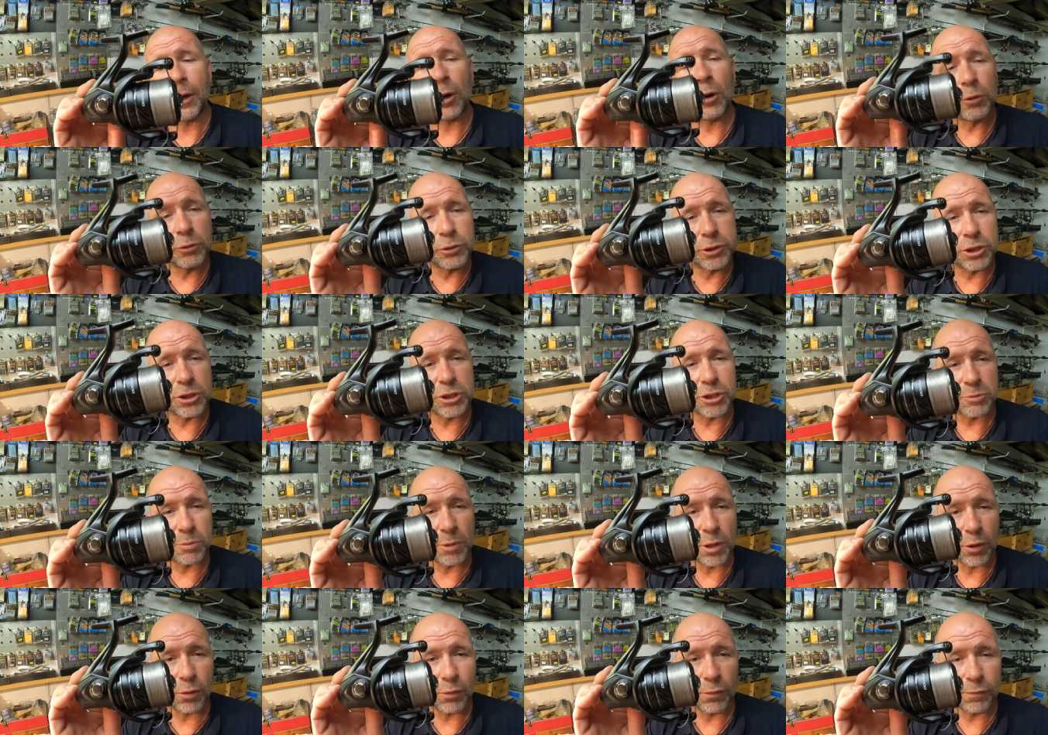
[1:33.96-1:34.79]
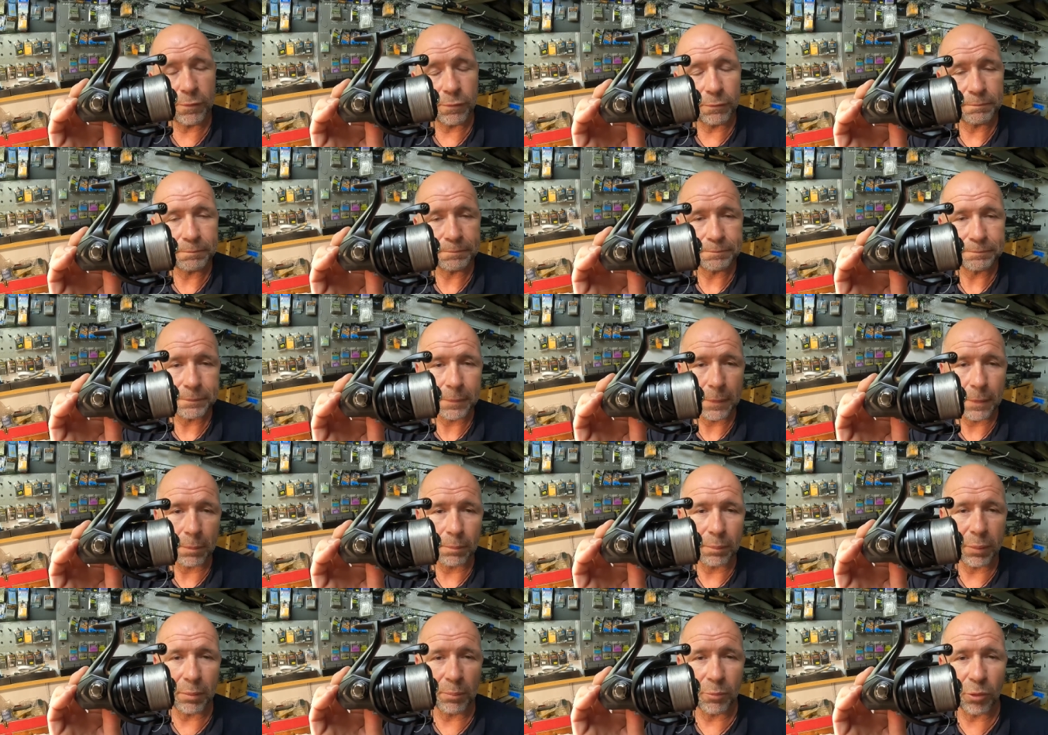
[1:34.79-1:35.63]
Ultra smooth,
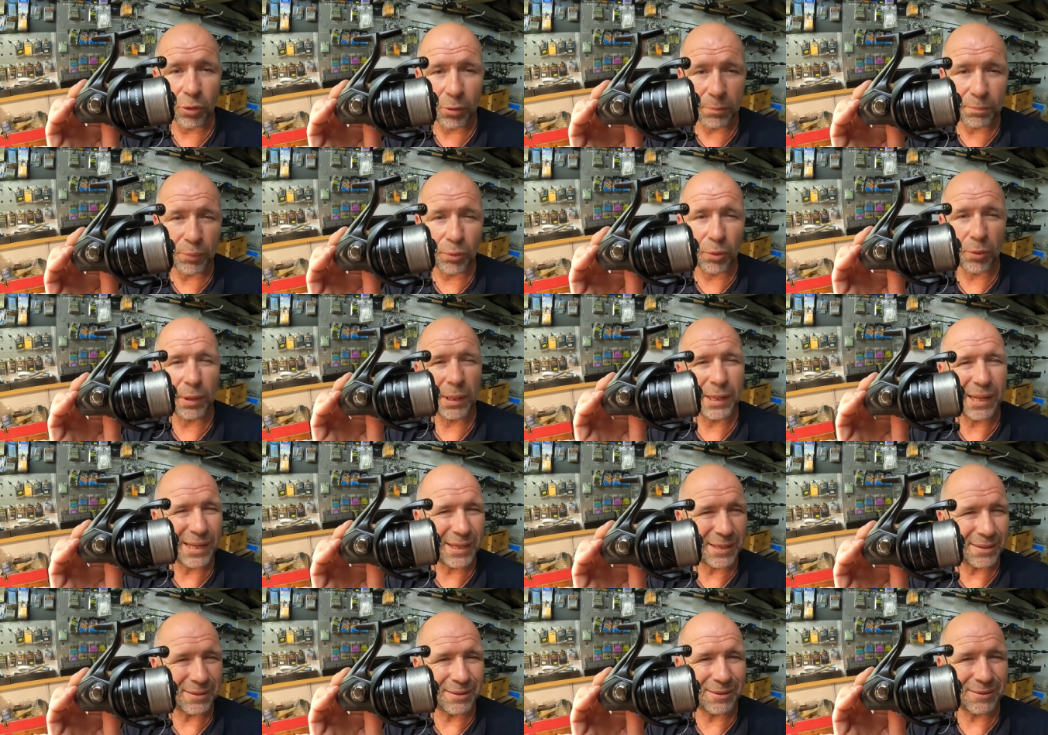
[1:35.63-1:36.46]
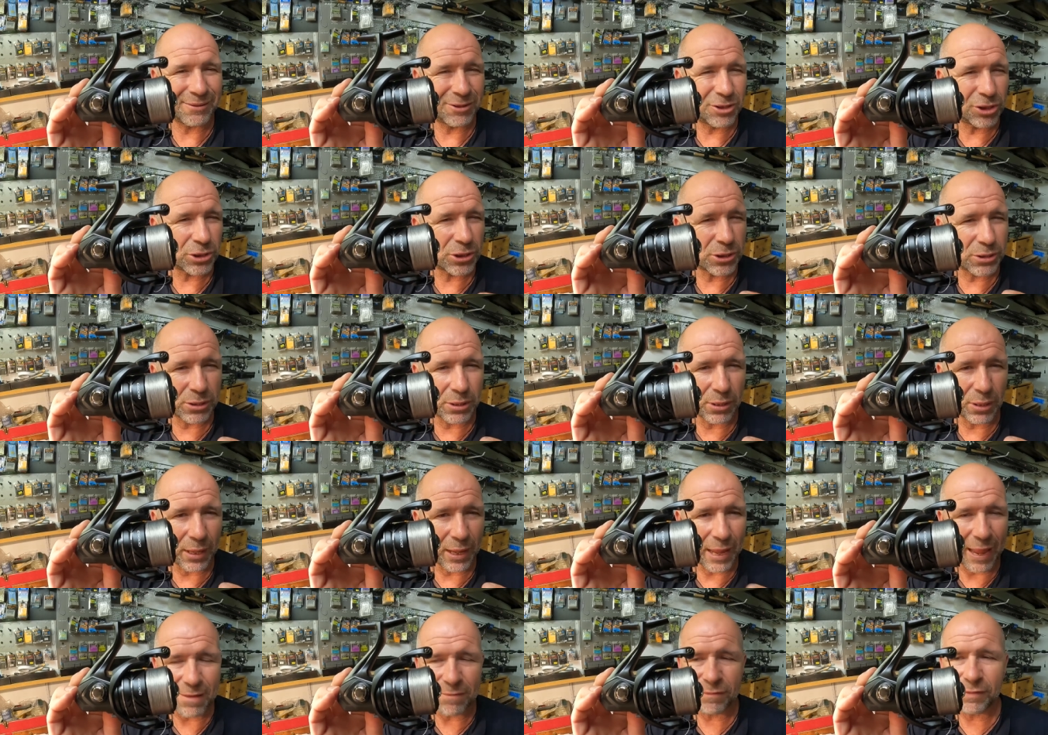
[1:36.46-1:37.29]
but more importantly, just
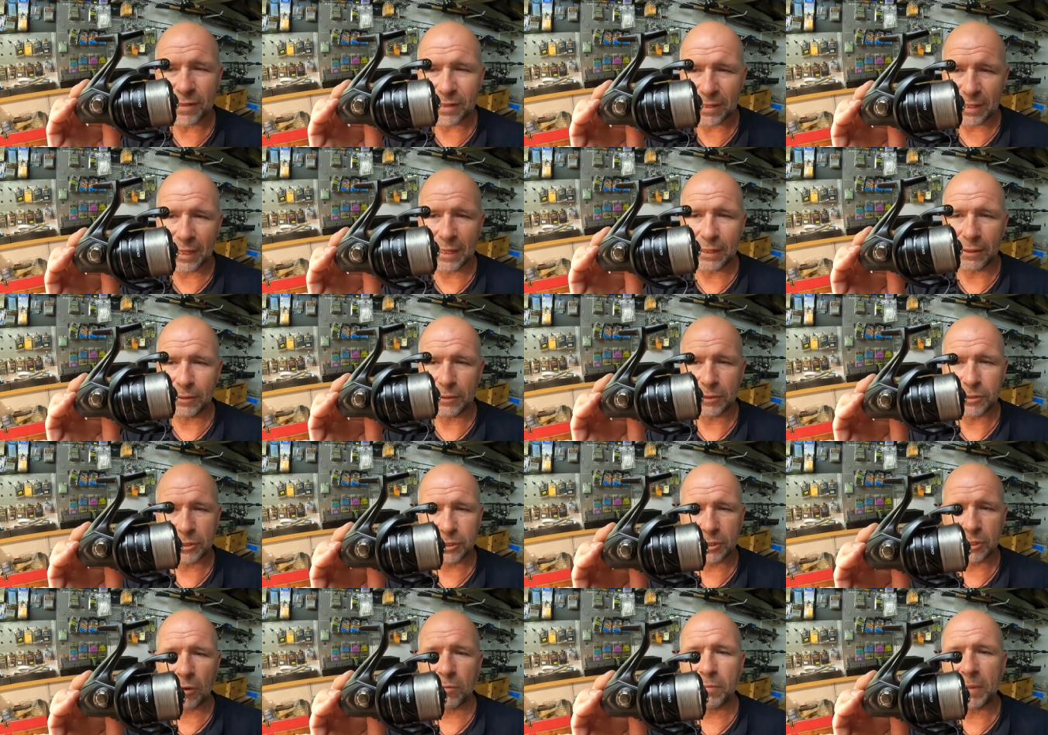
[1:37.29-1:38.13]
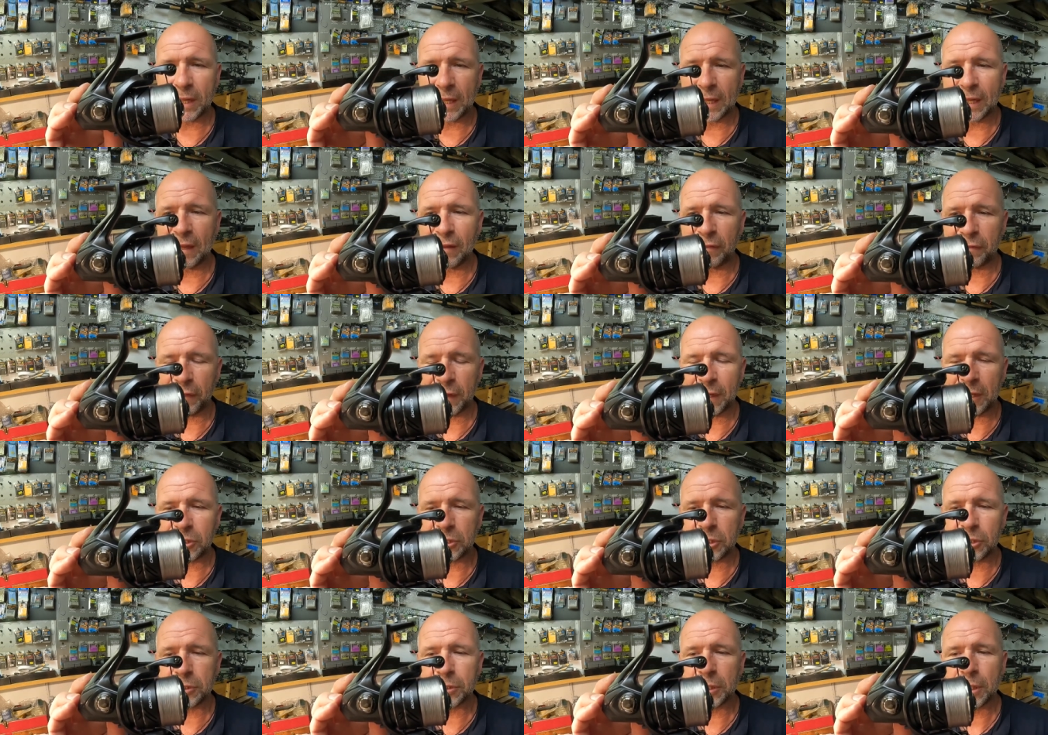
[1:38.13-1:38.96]
everything. There's so many key
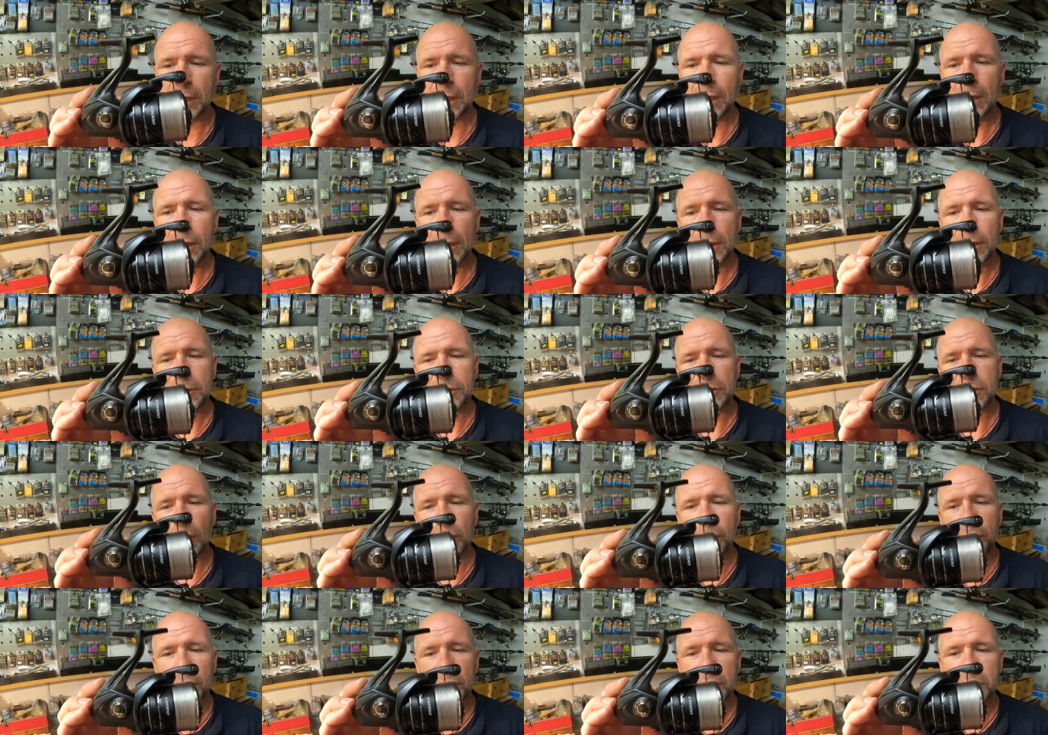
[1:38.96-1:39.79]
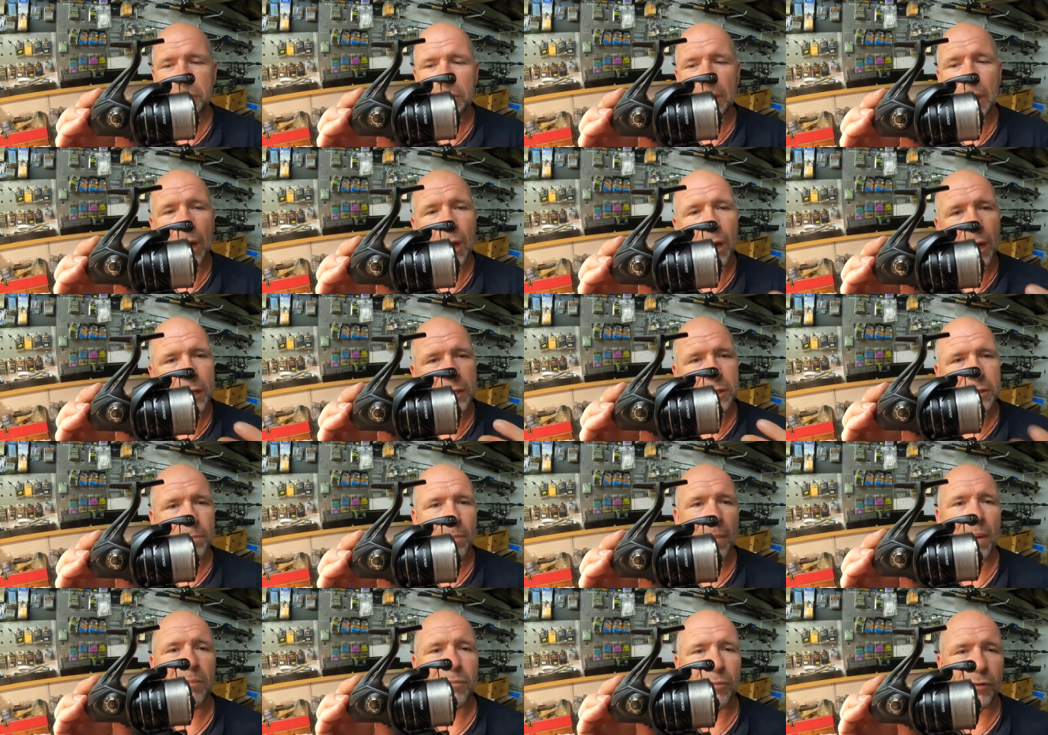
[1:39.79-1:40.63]
features. So for a start, it's a
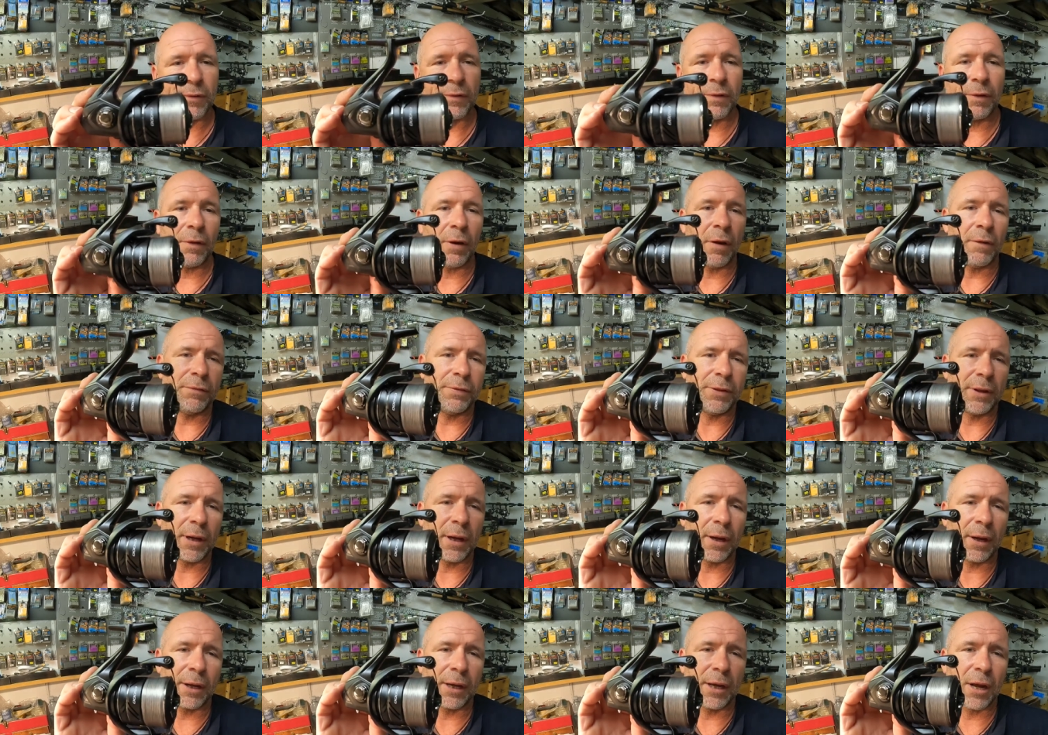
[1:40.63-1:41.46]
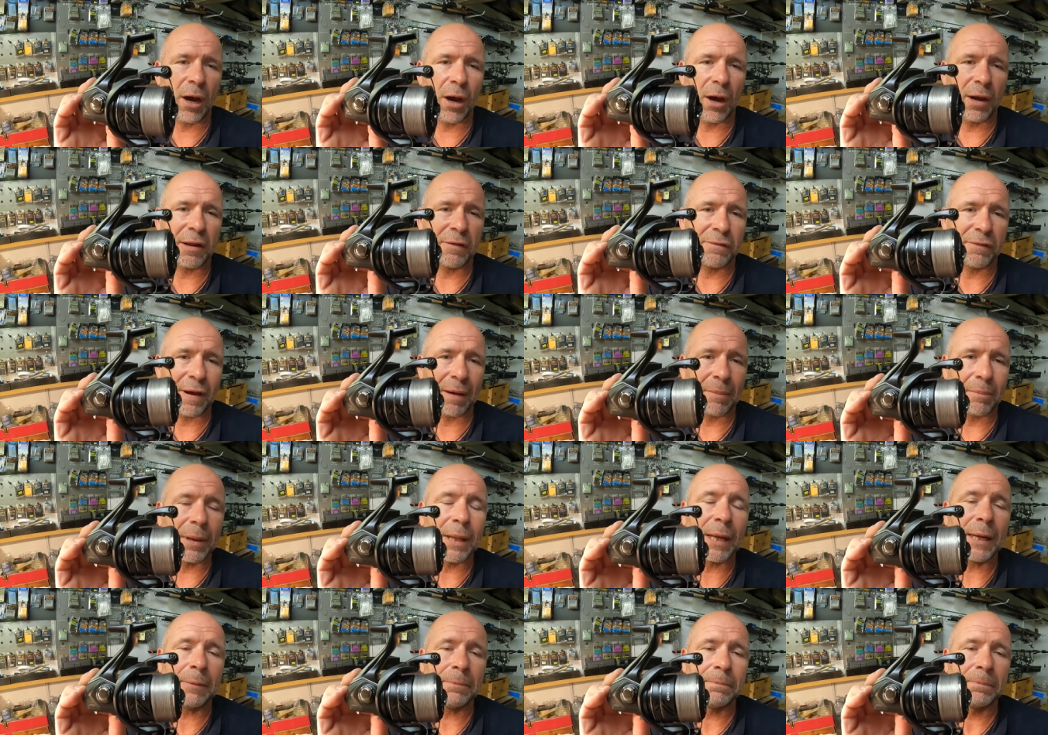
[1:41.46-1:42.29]
member of the Hagane
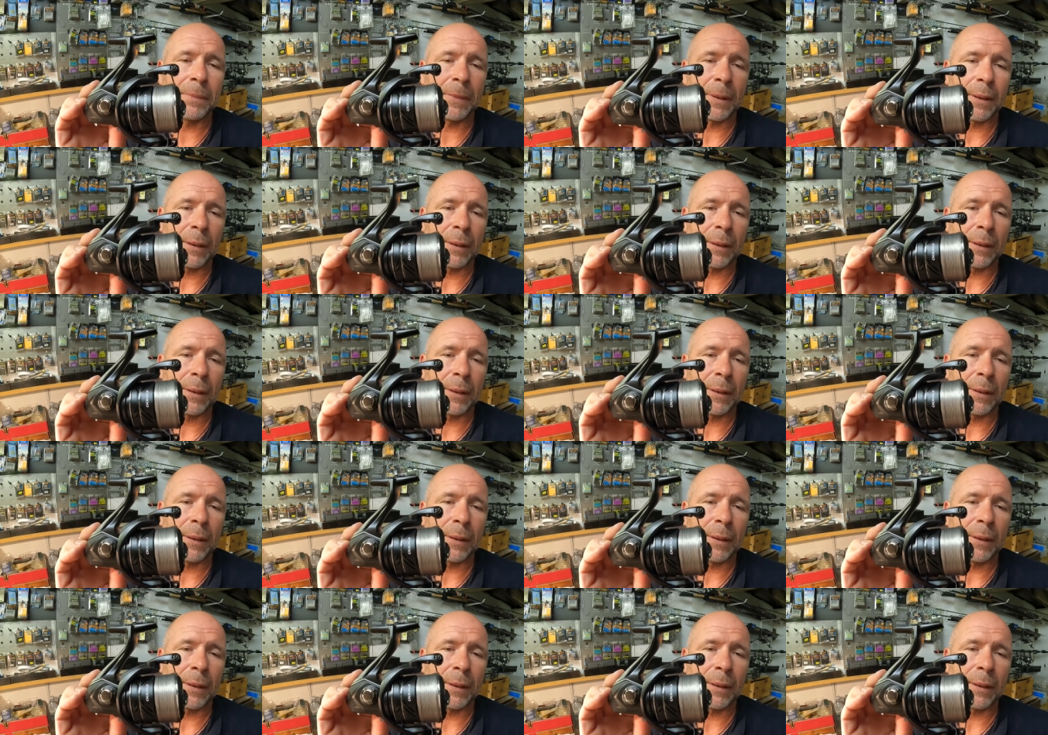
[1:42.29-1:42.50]
family.